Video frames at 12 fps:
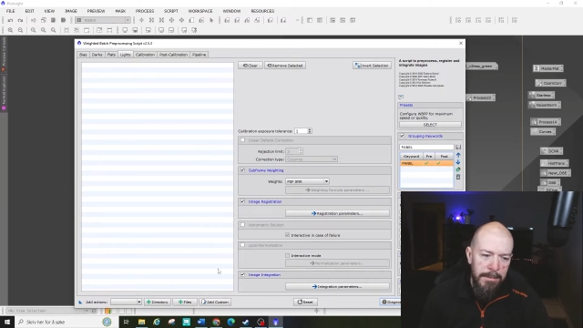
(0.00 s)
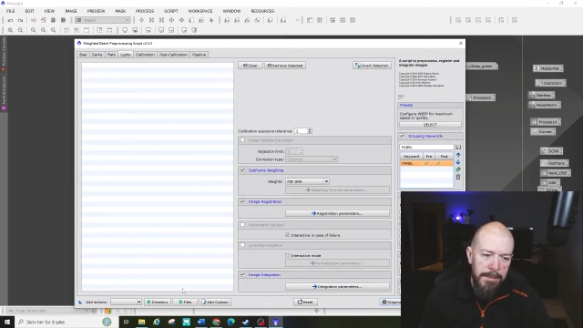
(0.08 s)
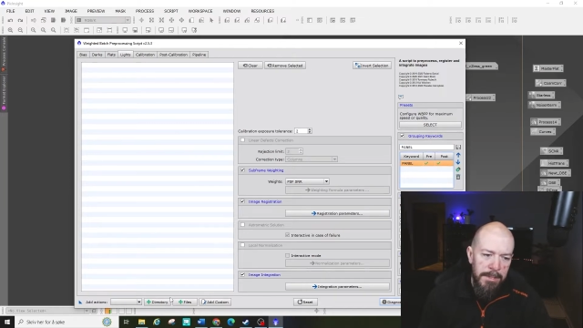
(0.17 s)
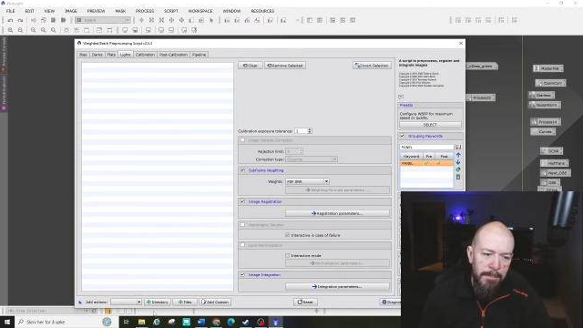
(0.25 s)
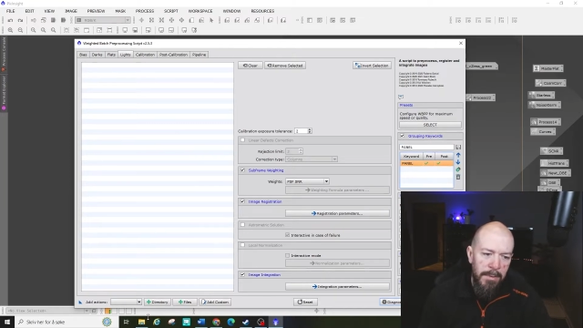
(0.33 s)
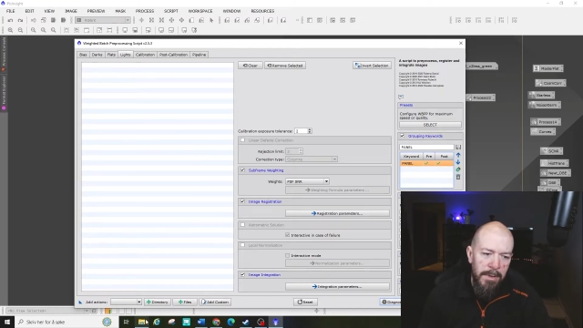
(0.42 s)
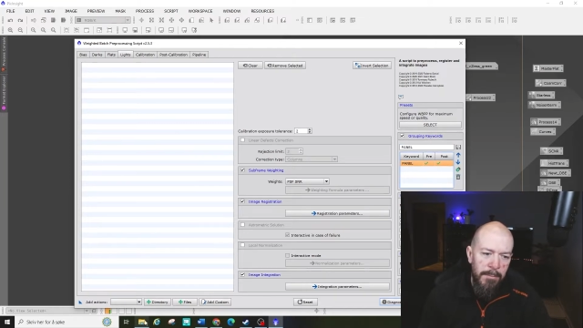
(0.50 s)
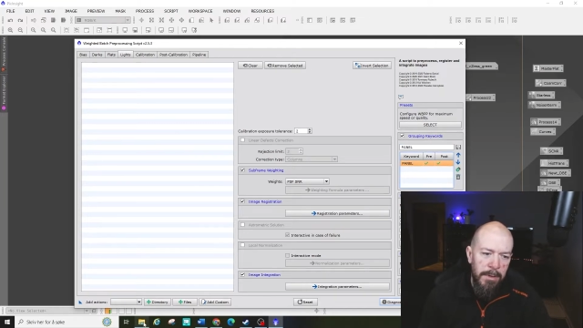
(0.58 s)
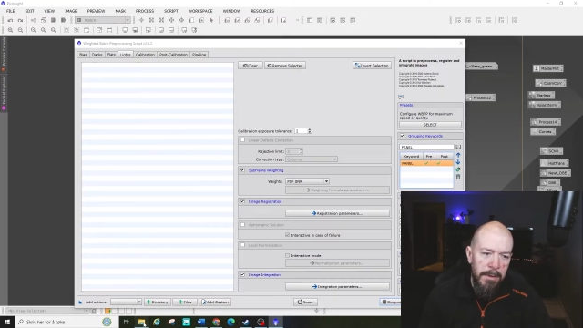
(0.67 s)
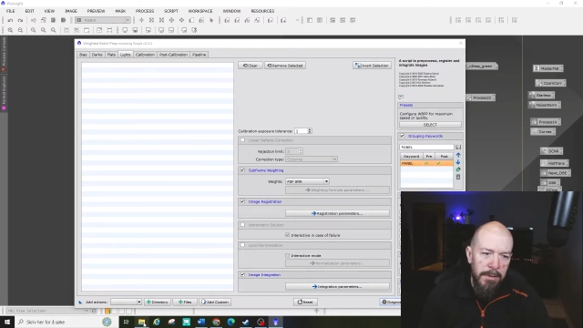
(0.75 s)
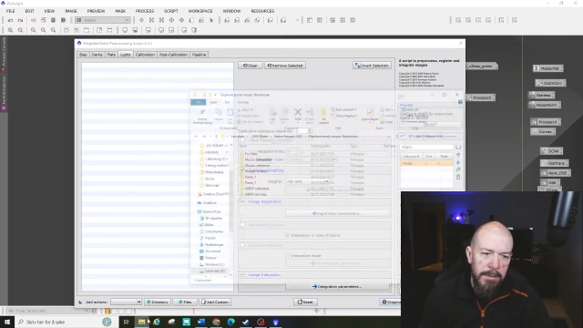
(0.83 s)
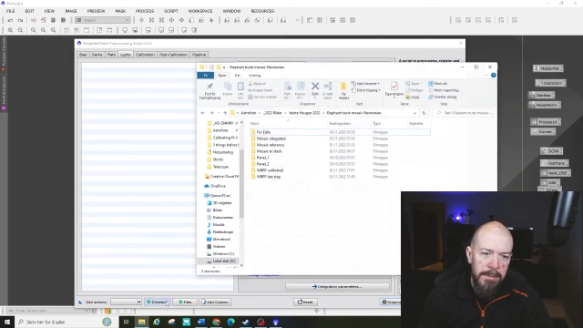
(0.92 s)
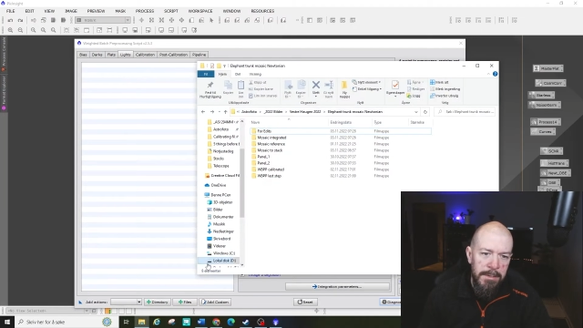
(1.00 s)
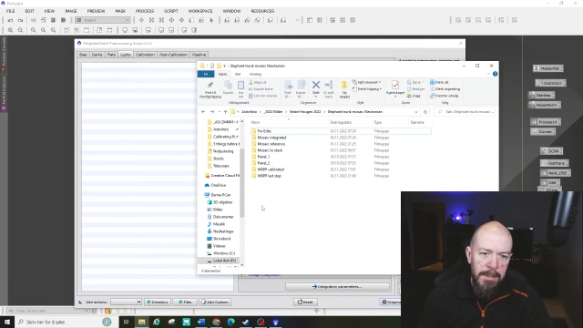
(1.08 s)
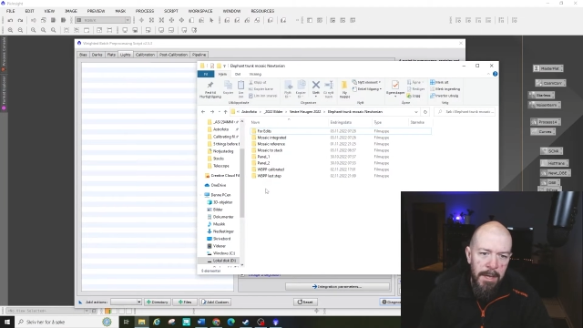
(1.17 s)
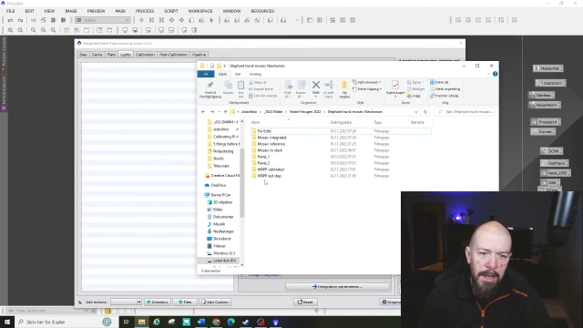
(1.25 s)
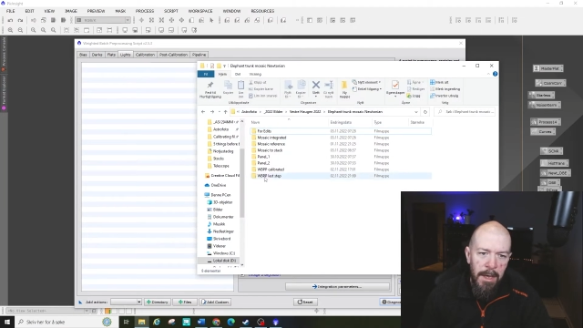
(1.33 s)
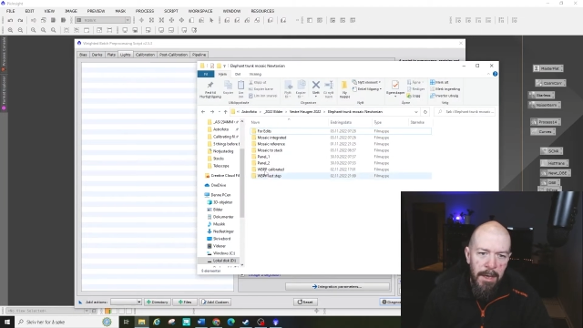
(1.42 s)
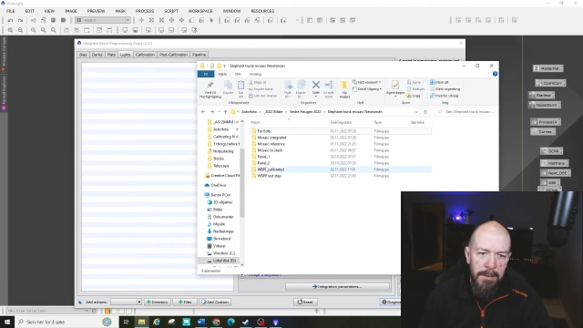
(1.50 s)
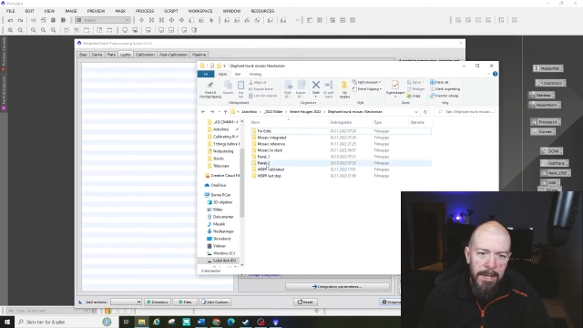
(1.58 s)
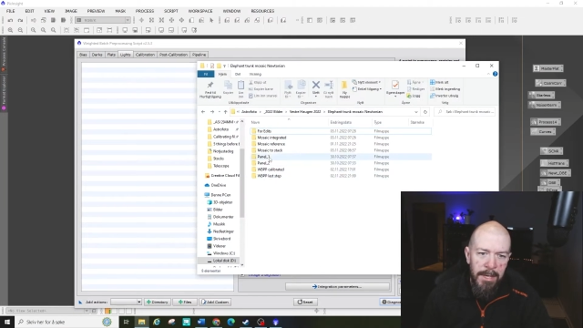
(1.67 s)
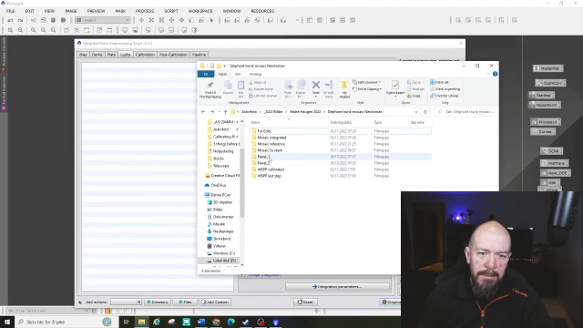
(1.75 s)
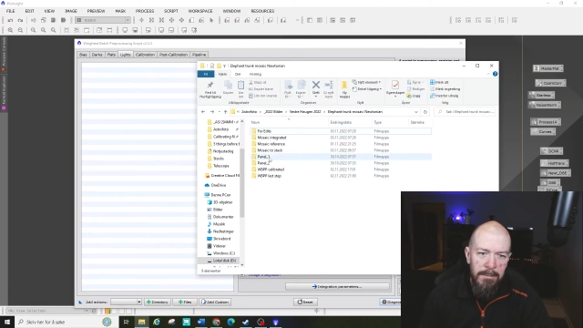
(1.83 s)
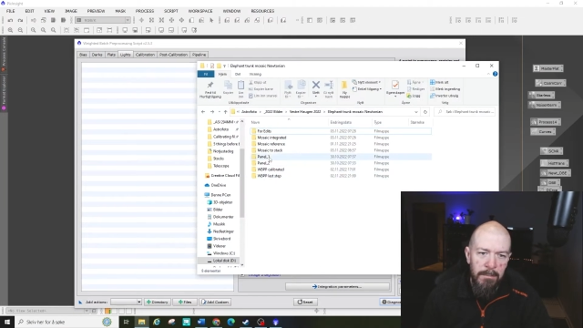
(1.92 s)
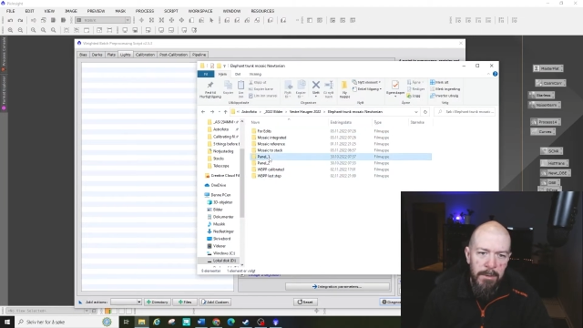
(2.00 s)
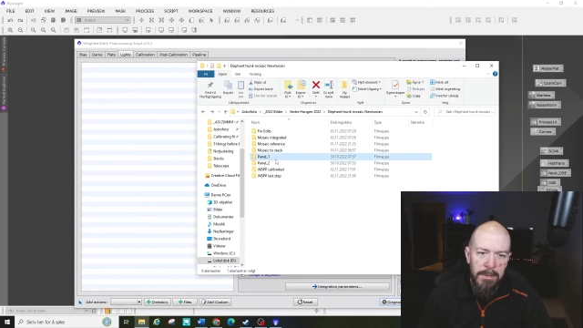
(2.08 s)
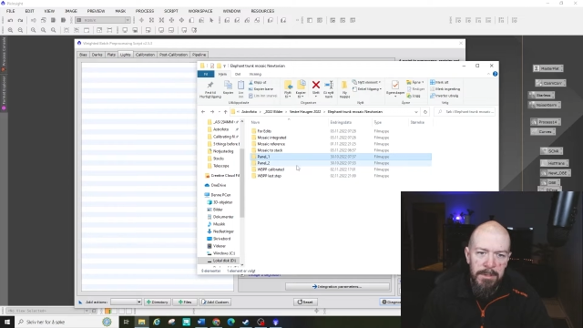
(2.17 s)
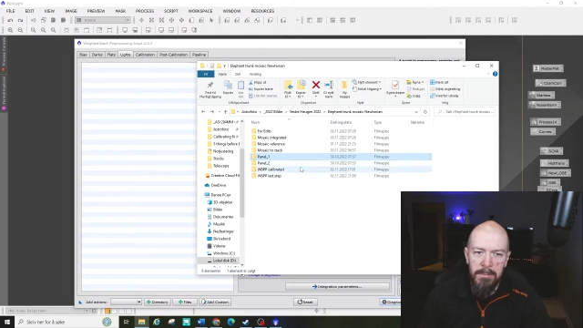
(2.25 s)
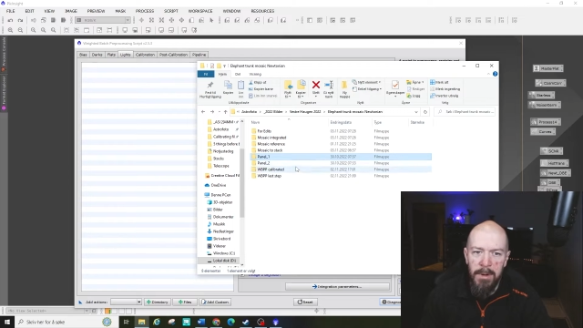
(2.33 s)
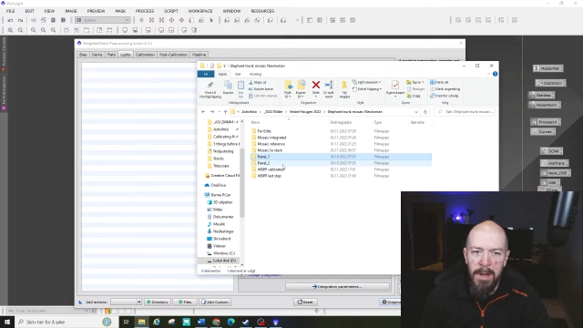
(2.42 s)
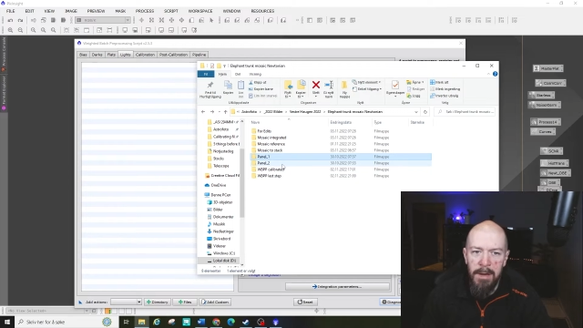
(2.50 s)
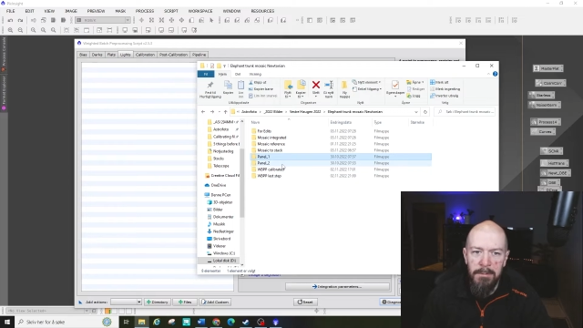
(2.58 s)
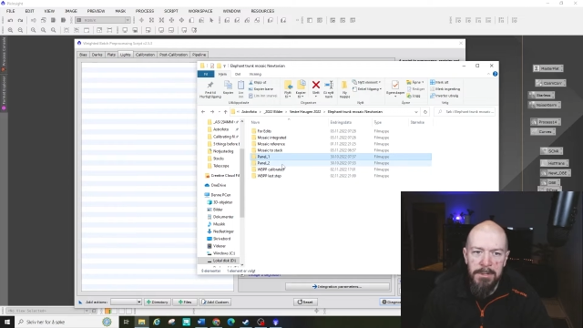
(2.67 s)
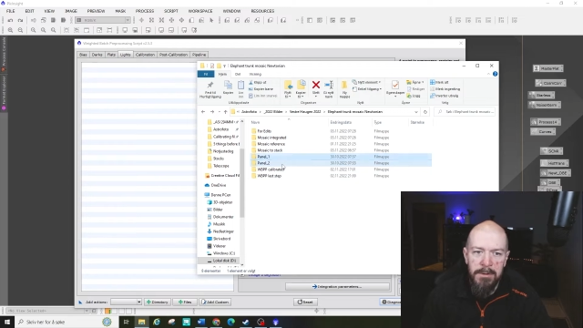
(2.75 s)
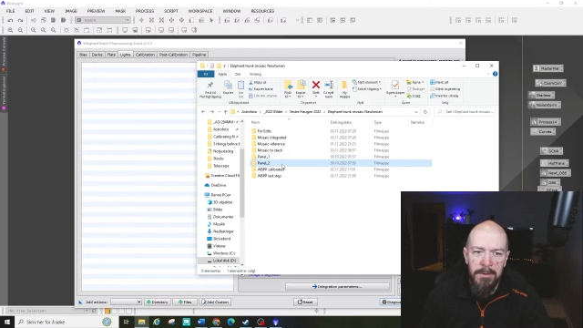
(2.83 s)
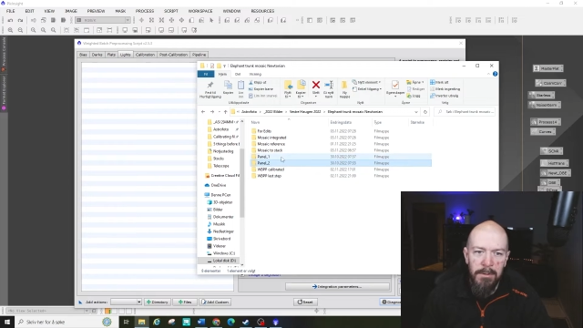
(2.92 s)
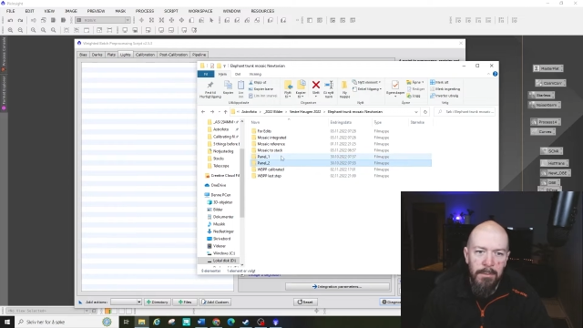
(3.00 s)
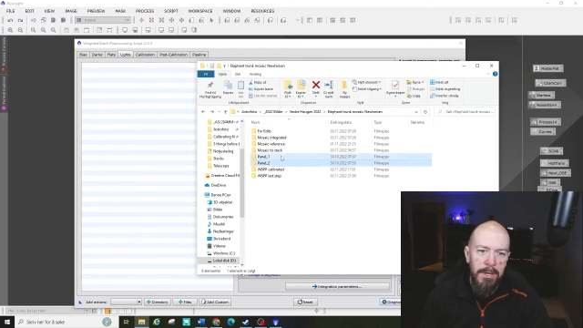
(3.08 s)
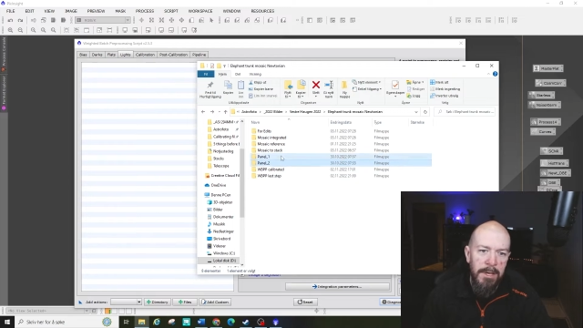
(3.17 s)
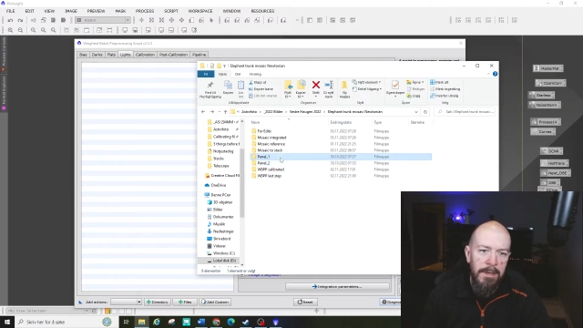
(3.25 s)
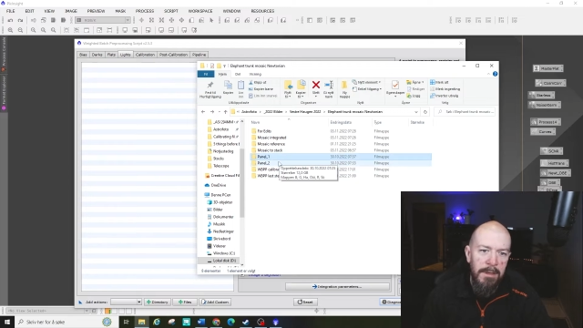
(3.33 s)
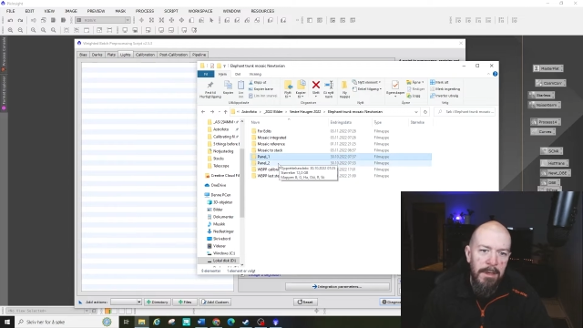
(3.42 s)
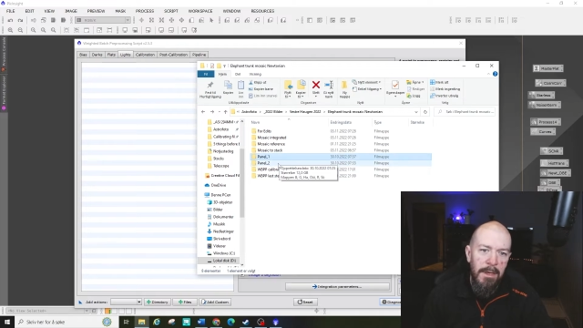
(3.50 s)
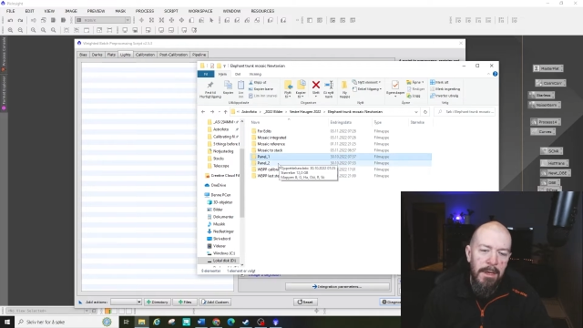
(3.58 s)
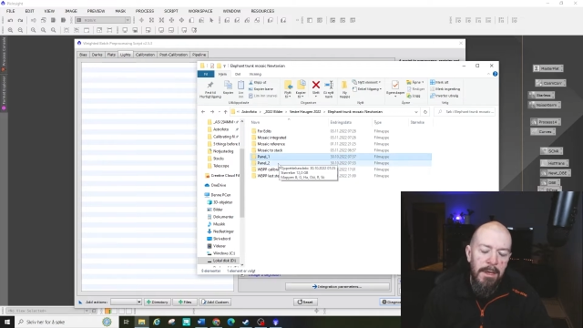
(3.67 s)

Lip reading: simply because that was what I was calling